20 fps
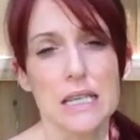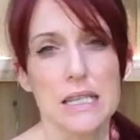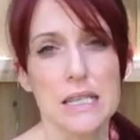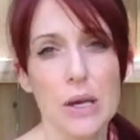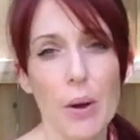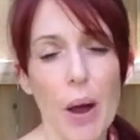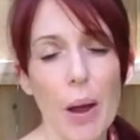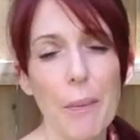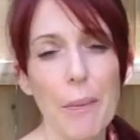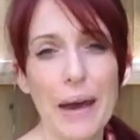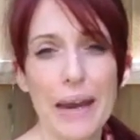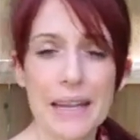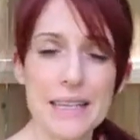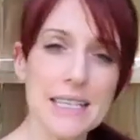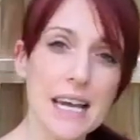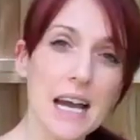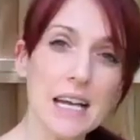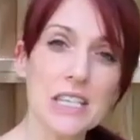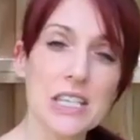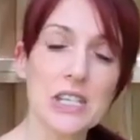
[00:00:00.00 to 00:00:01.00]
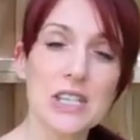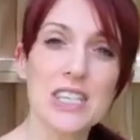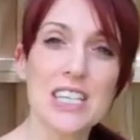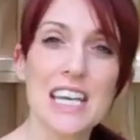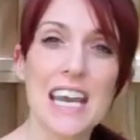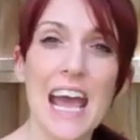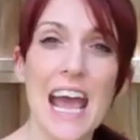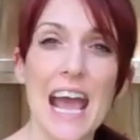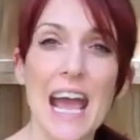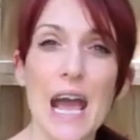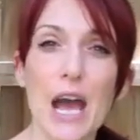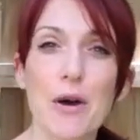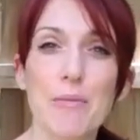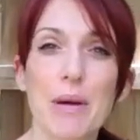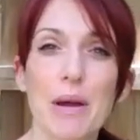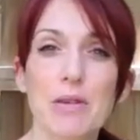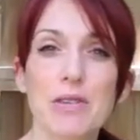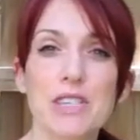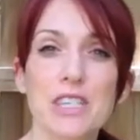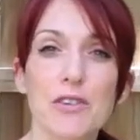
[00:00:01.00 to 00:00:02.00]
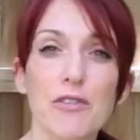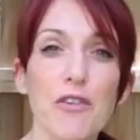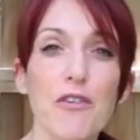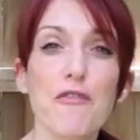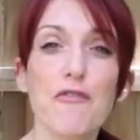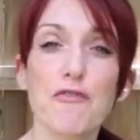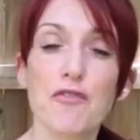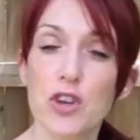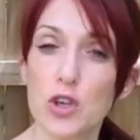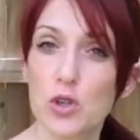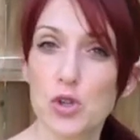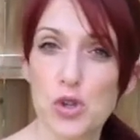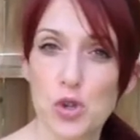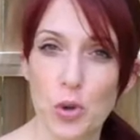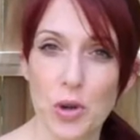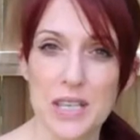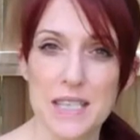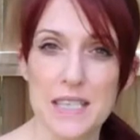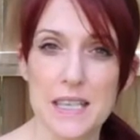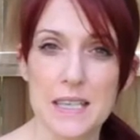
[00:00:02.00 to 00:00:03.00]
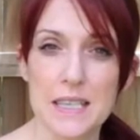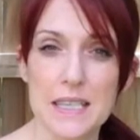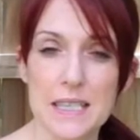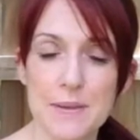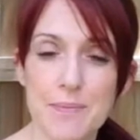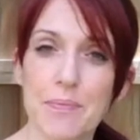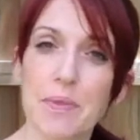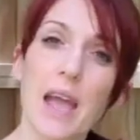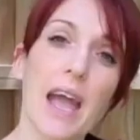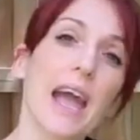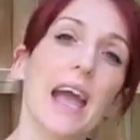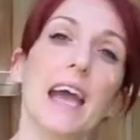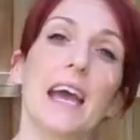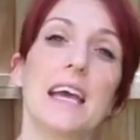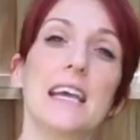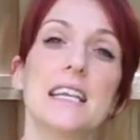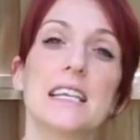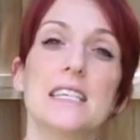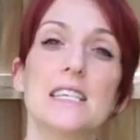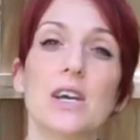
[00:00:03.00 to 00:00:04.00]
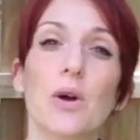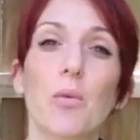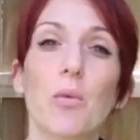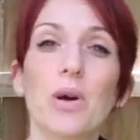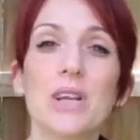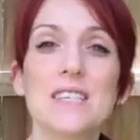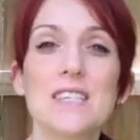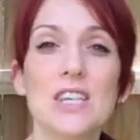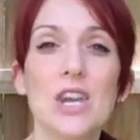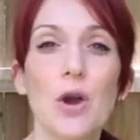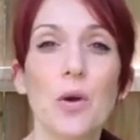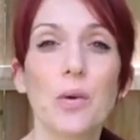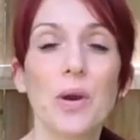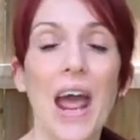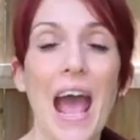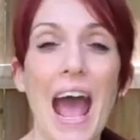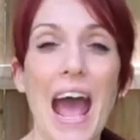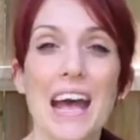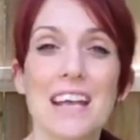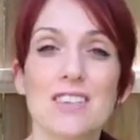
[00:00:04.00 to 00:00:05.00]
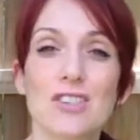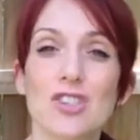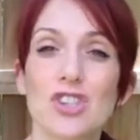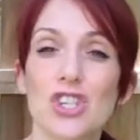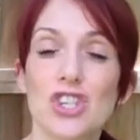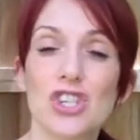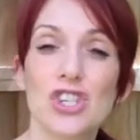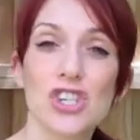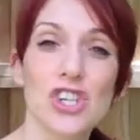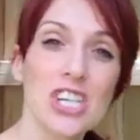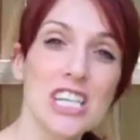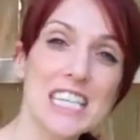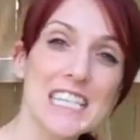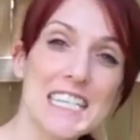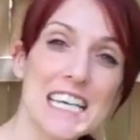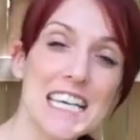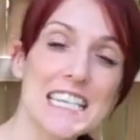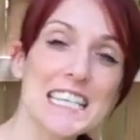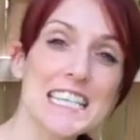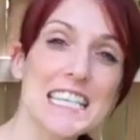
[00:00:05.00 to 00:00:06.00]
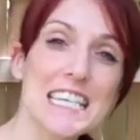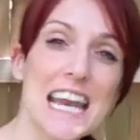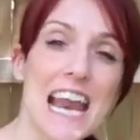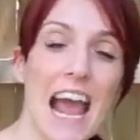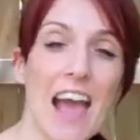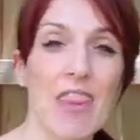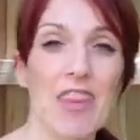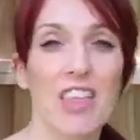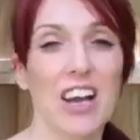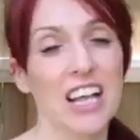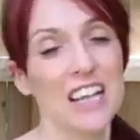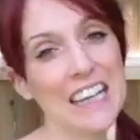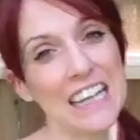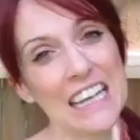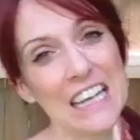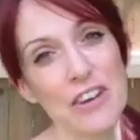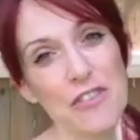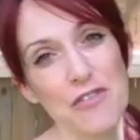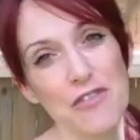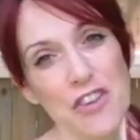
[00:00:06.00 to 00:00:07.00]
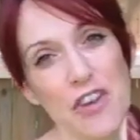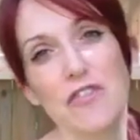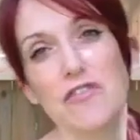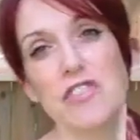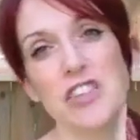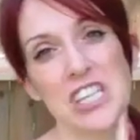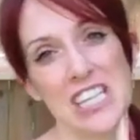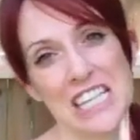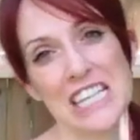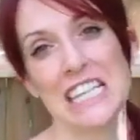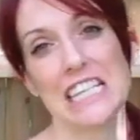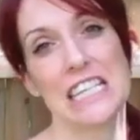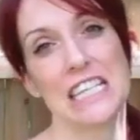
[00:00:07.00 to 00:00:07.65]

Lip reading: So I want to talk to you today about different food choices and what's known as the Dirty Dozen and the Clean 15.